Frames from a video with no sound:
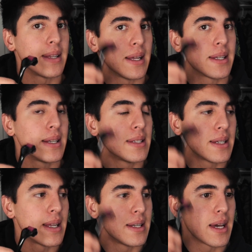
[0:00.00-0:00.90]
10, 10,
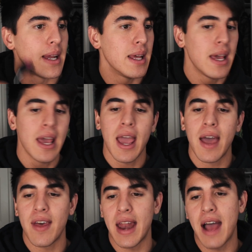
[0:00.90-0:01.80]
10, 10, 10,
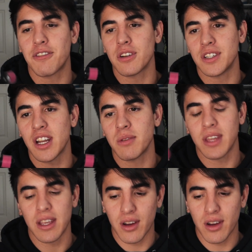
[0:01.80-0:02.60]
and then after you're done with it,